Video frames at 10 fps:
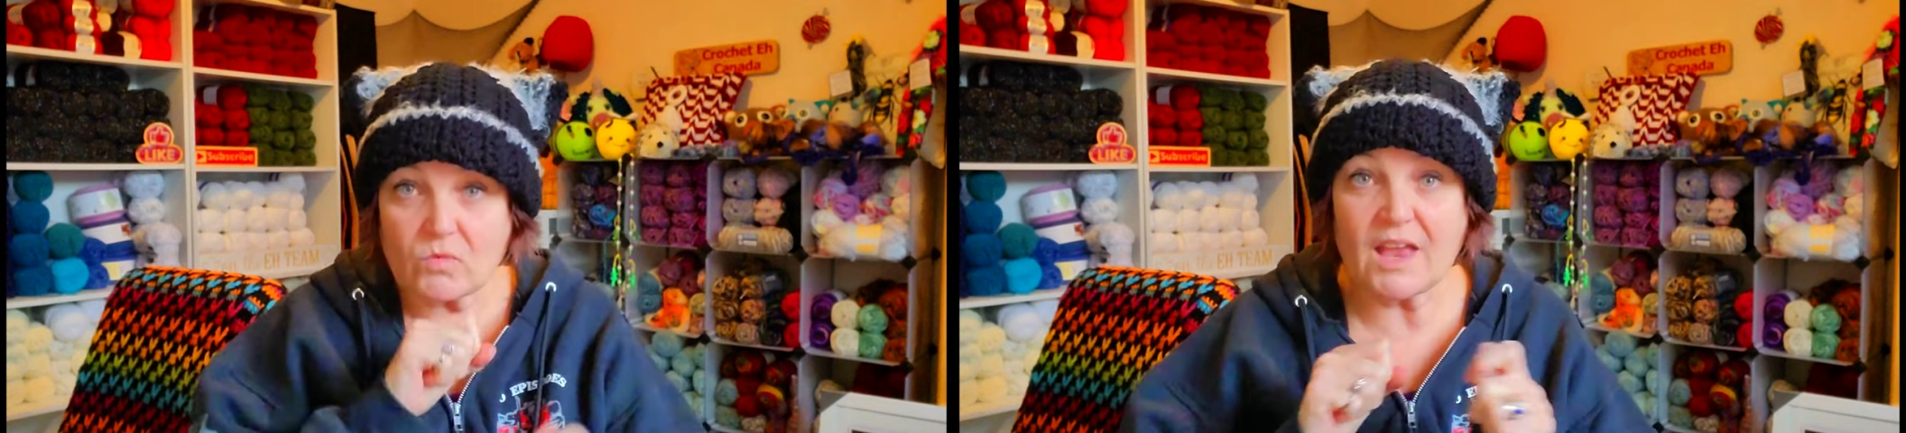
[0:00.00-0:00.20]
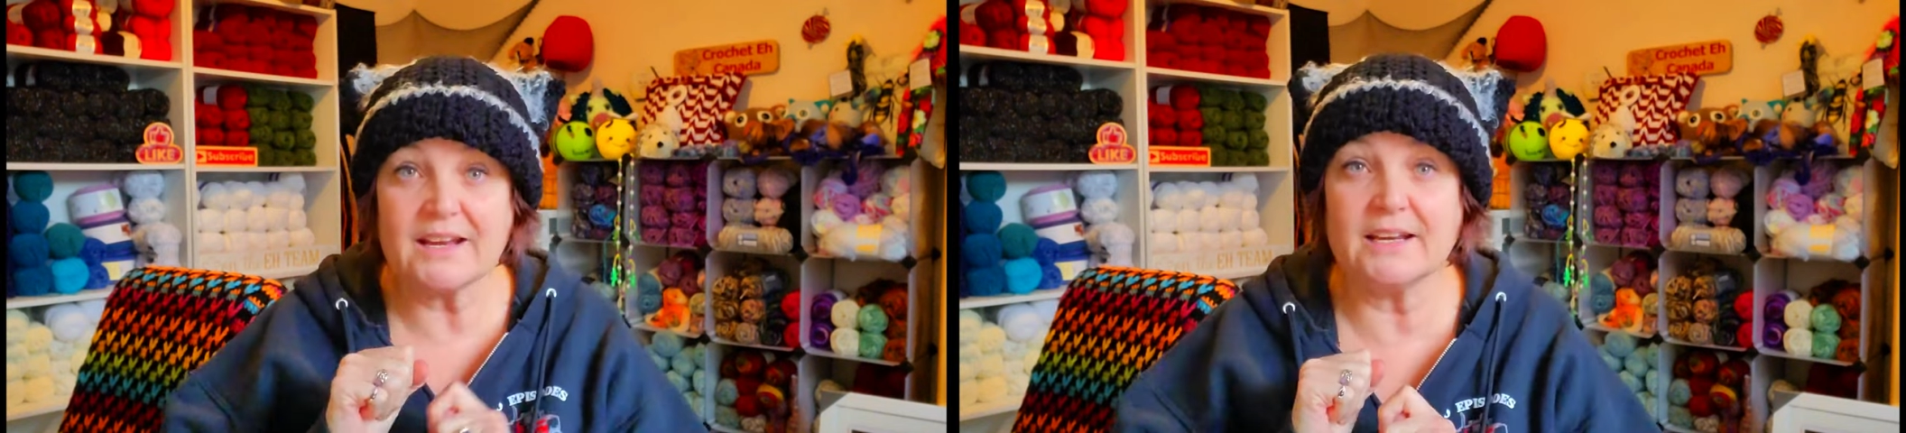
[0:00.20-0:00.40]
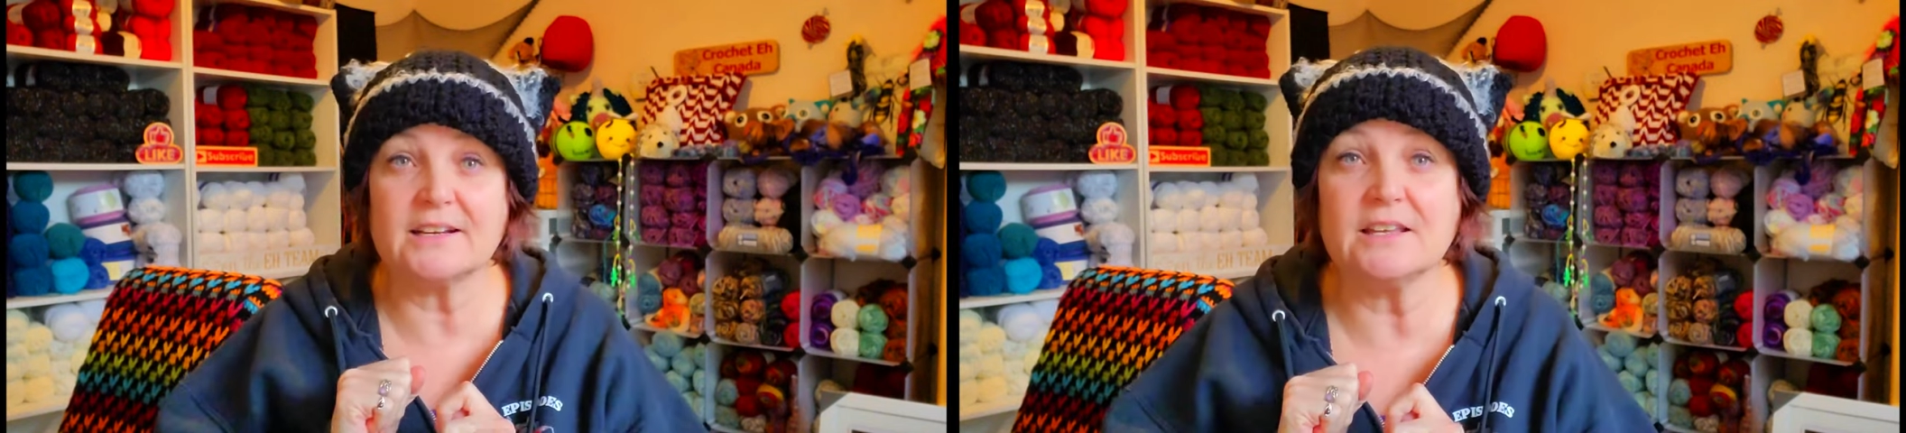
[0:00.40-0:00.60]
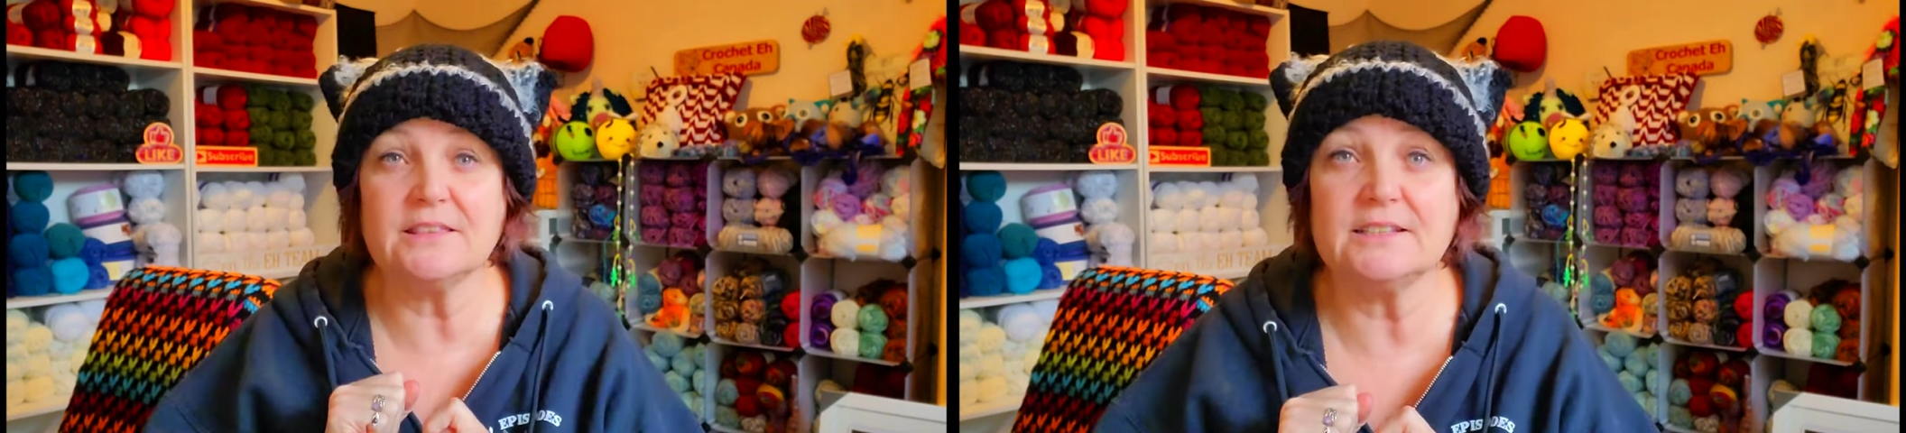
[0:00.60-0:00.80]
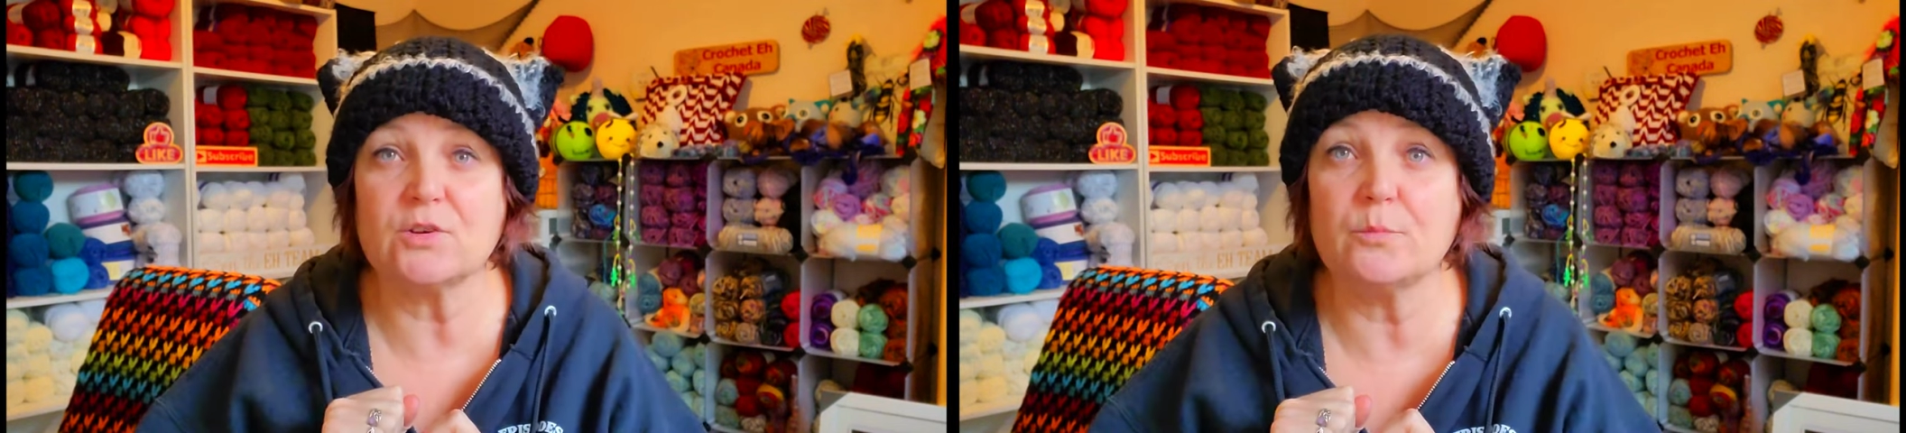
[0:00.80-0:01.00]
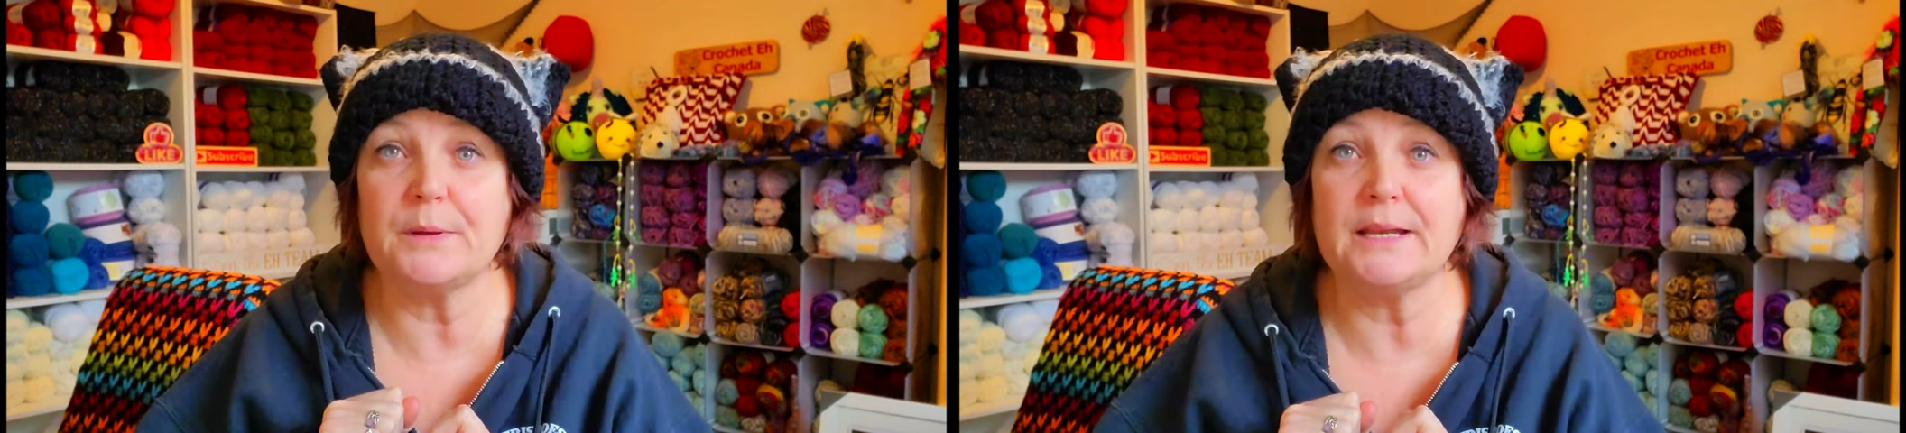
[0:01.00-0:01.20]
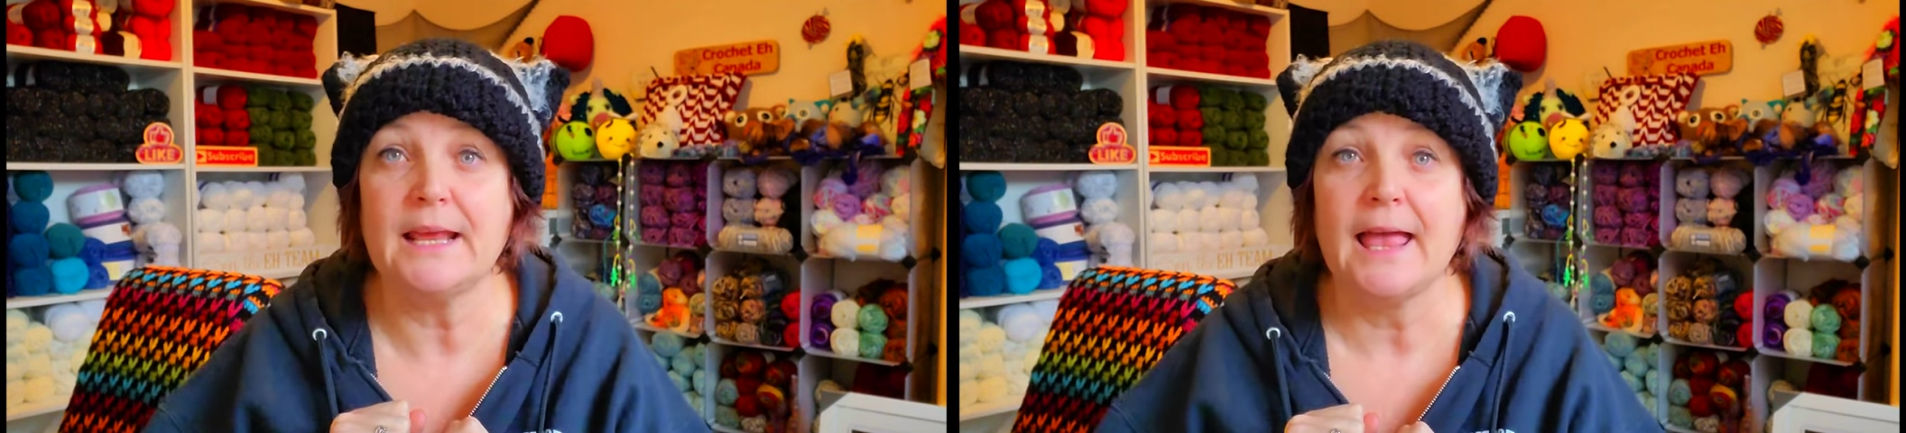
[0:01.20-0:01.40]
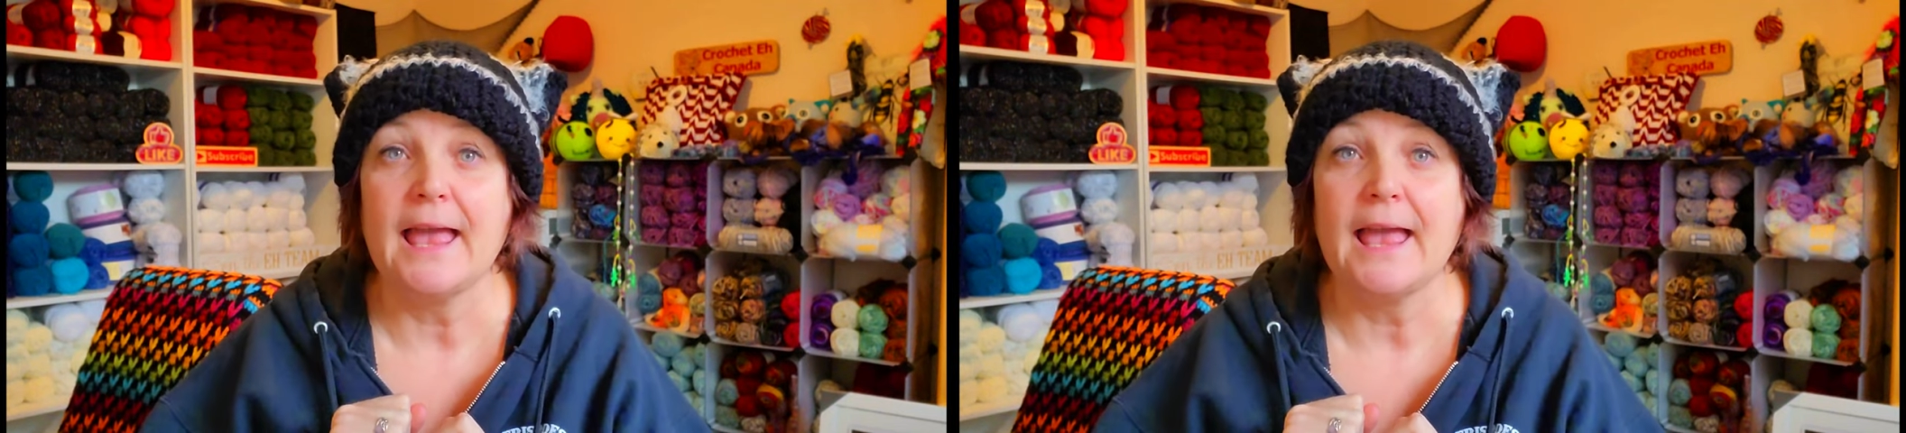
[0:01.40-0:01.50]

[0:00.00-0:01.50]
I'm going to cut this open